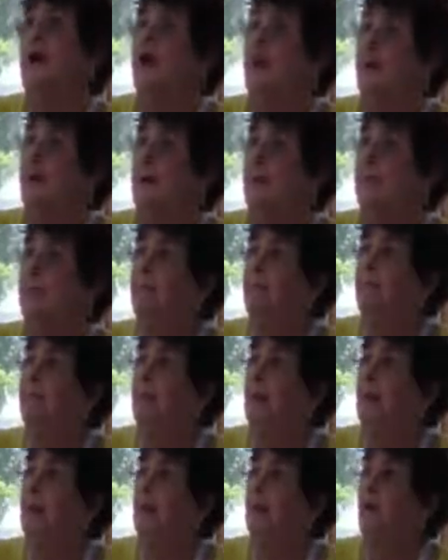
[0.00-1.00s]

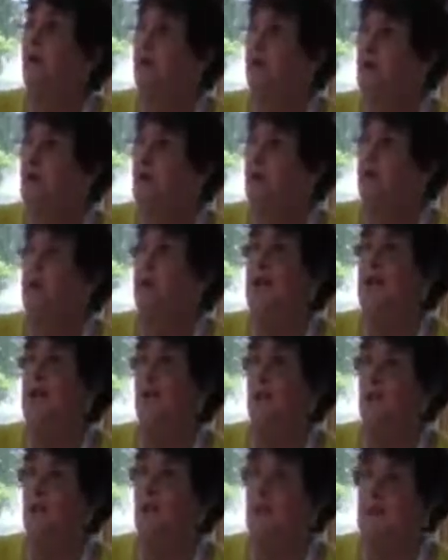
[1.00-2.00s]

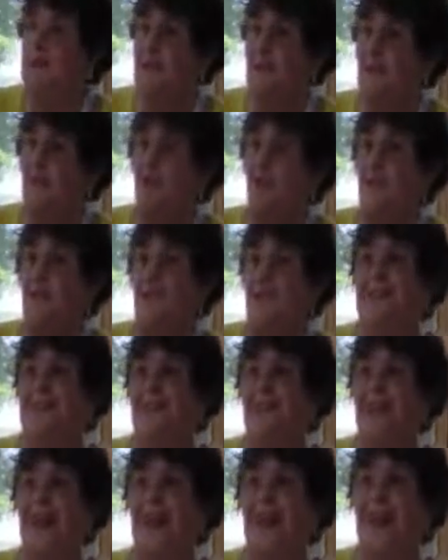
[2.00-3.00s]
30
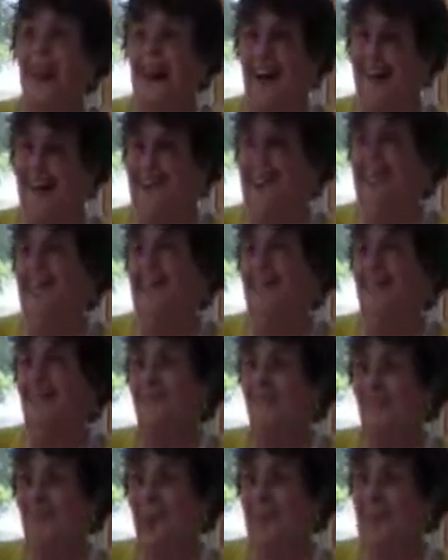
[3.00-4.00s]
resorts on
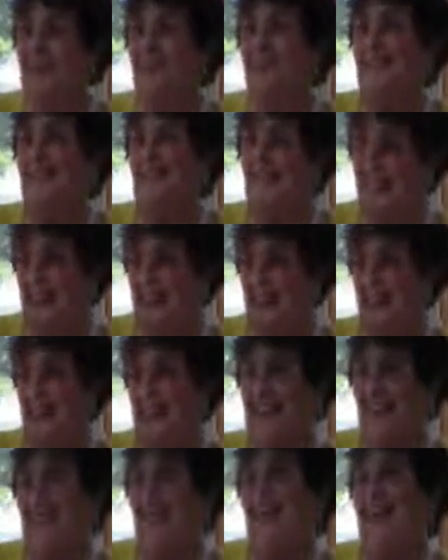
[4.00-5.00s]
White
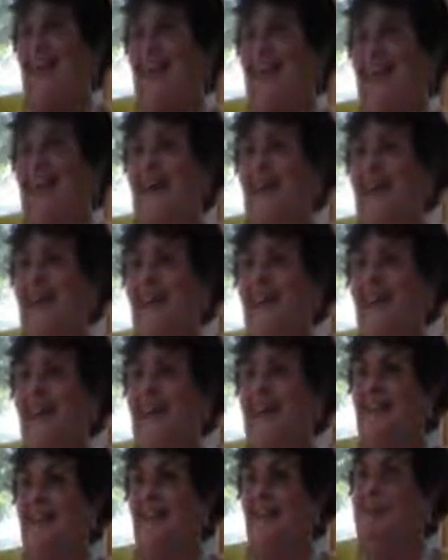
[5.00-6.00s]
Lake.
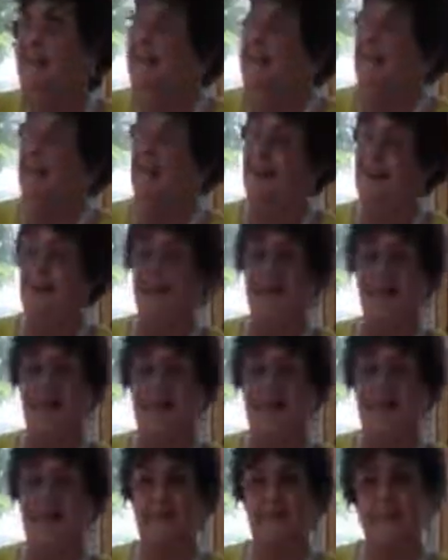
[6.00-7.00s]
And I mean, I know
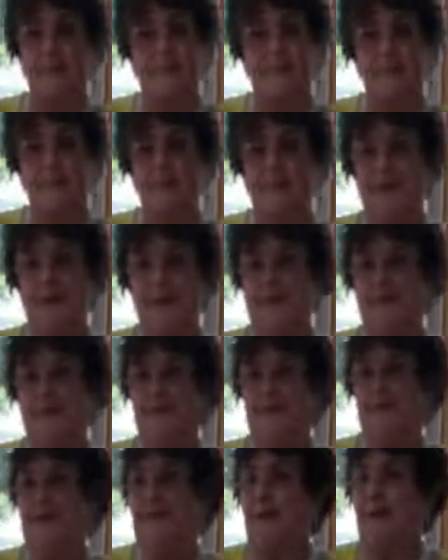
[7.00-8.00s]
that's pretty
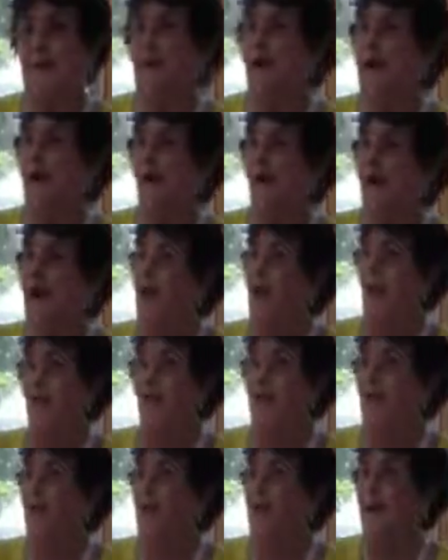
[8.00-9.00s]
amazing, but all the
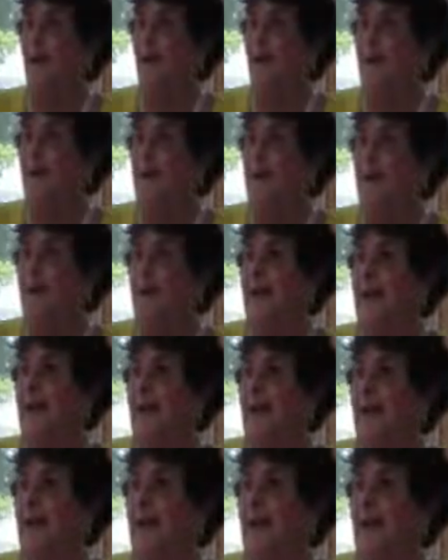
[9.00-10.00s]
way around the
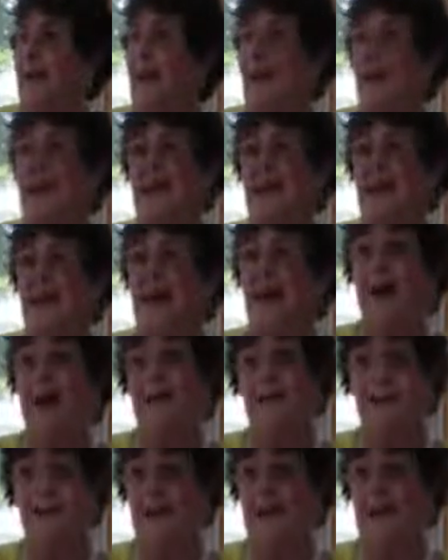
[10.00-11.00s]
lake. And
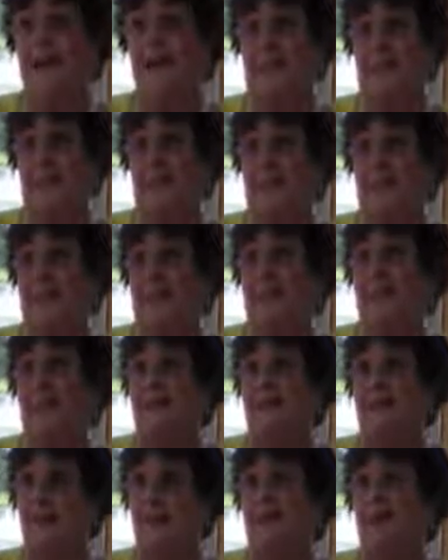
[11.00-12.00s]
now Lakeside Inn
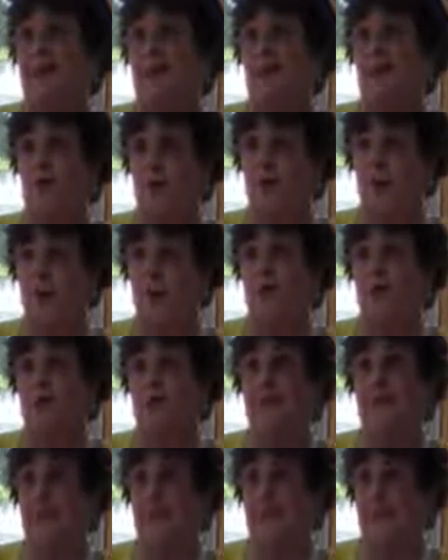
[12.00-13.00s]
is the only
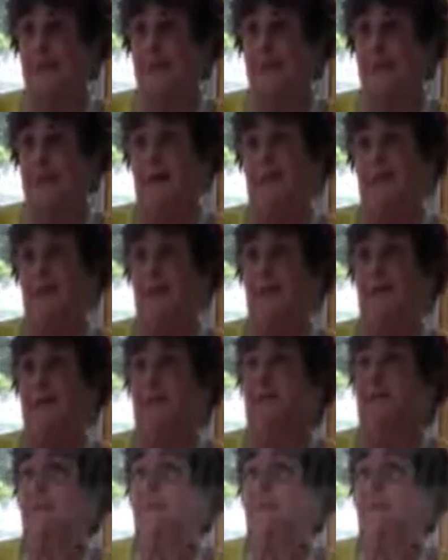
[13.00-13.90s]
one that's left.